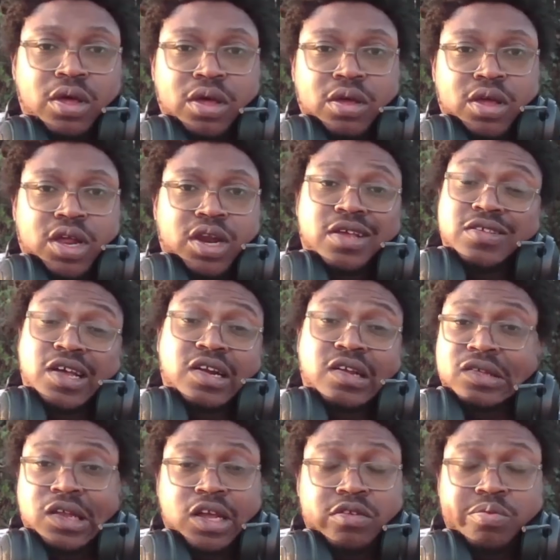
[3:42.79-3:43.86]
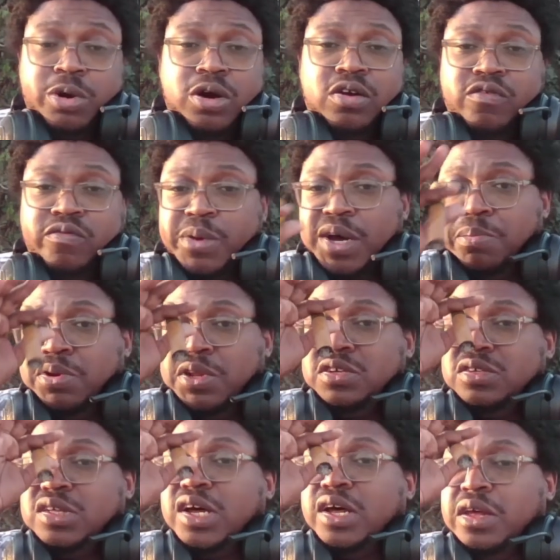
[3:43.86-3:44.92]
and that's honestly that's part of my
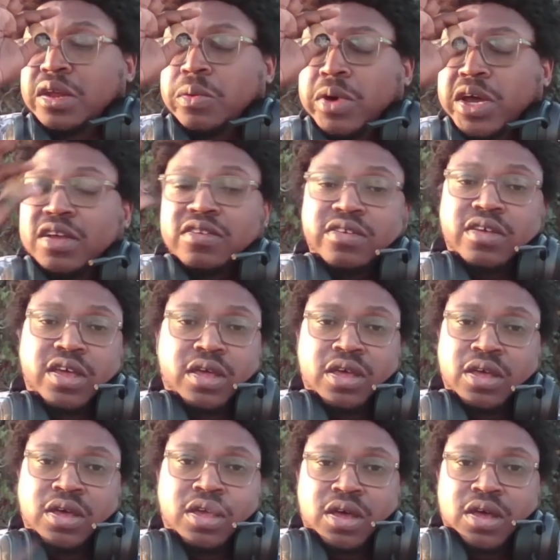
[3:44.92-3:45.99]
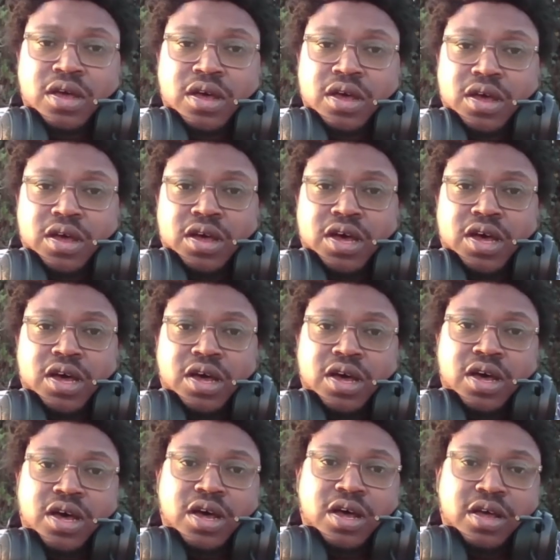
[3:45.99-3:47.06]
playstyle anyway. It's like uh,
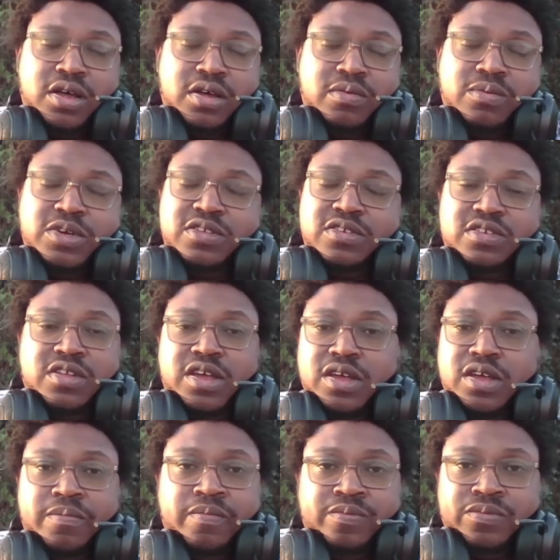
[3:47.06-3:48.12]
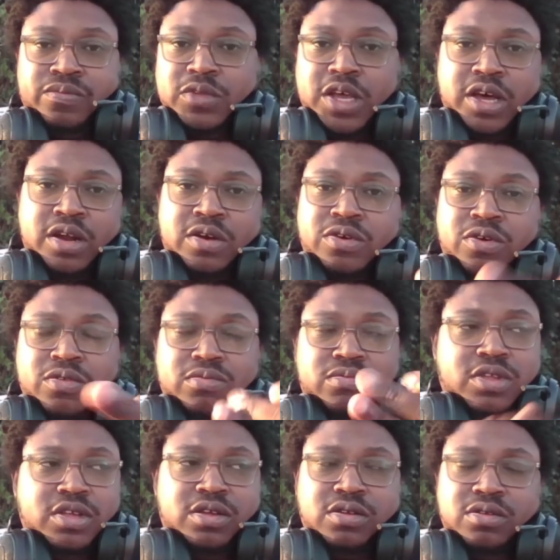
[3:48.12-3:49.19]
uh, what's his name? I don't know,
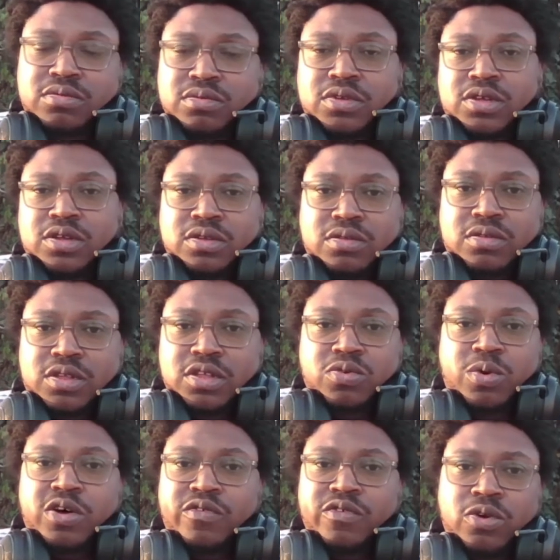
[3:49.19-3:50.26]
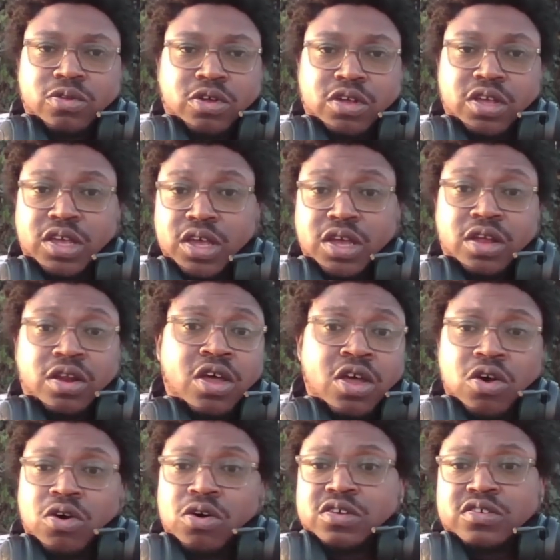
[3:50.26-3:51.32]
the, the, 12 year old looking kid
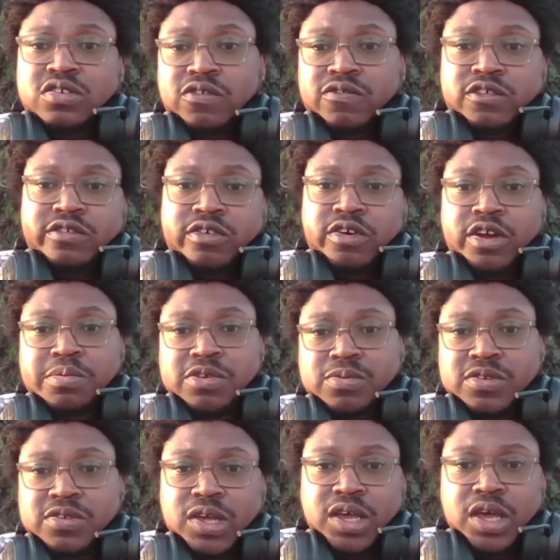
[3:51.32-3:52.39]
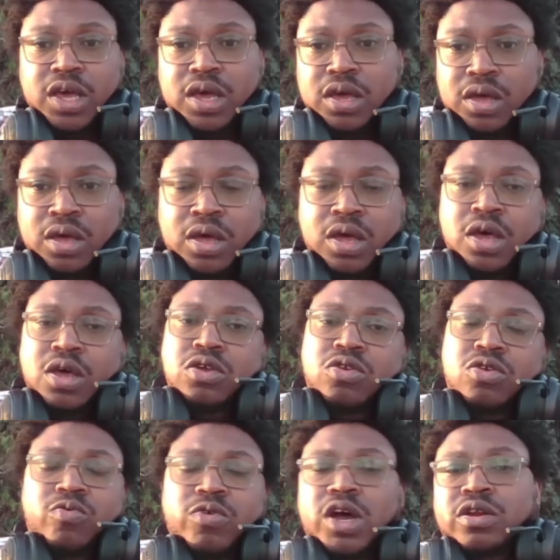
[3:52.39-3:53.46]
on Silver Scrapes. It was like, hey, you know,
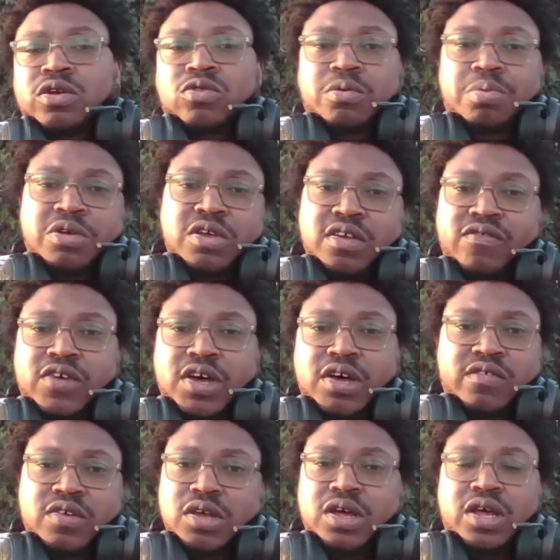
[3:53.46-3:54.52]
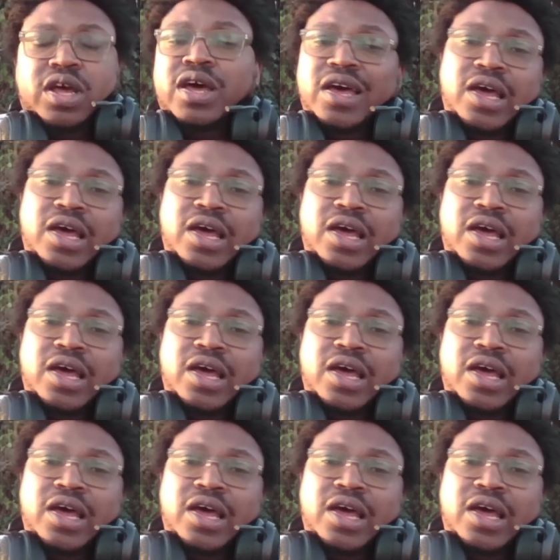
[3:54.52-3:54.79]
Rodney only played like five. Uh,